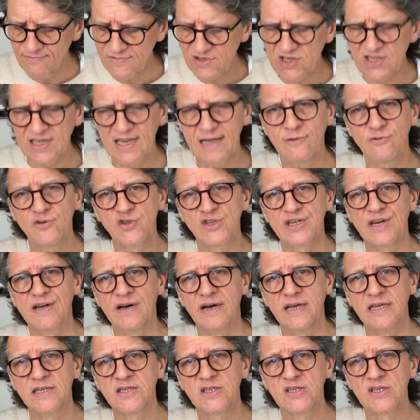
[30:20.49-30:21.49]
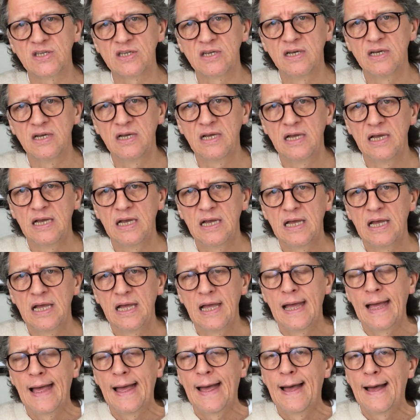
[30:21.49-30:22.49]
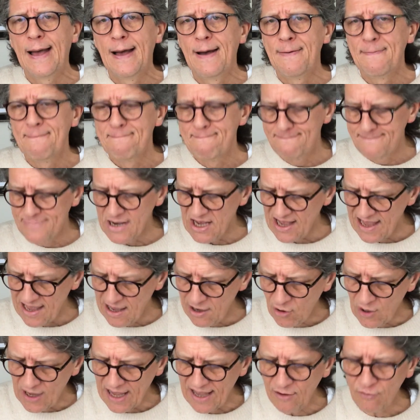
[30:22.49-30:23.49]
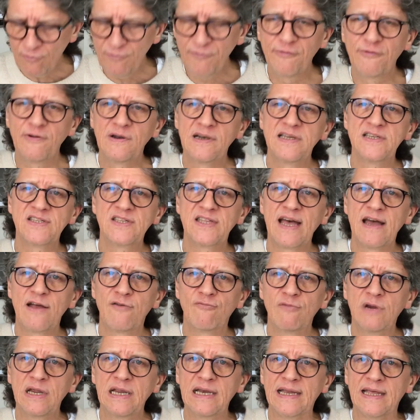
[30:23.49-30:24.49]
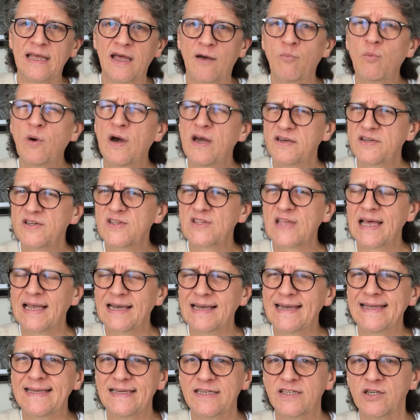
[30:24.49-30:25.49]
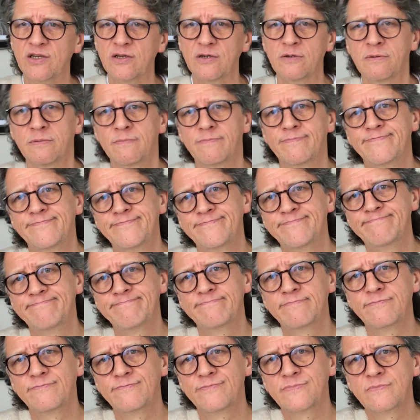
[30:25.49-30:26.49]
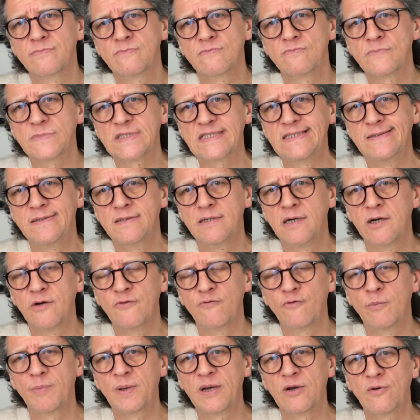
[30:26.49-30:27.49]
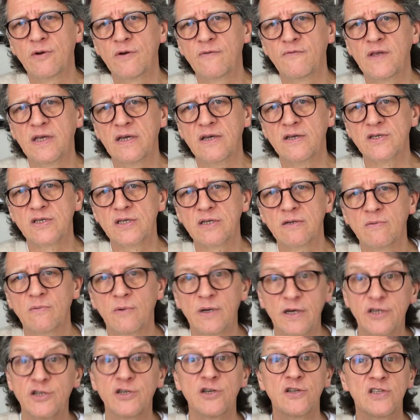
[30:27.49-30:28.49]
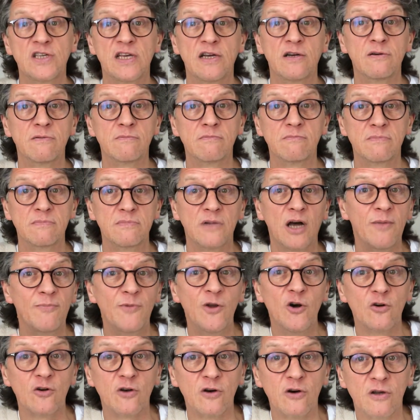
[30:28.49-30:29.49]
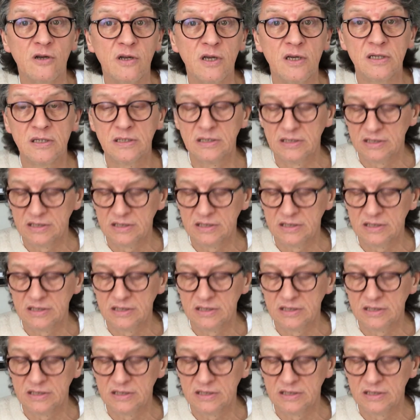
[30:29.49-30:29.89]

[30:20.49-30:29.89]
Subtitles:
Sounds nice, but how helpful is that really, and where does that lead to over a period of years when it turns out I'm not God?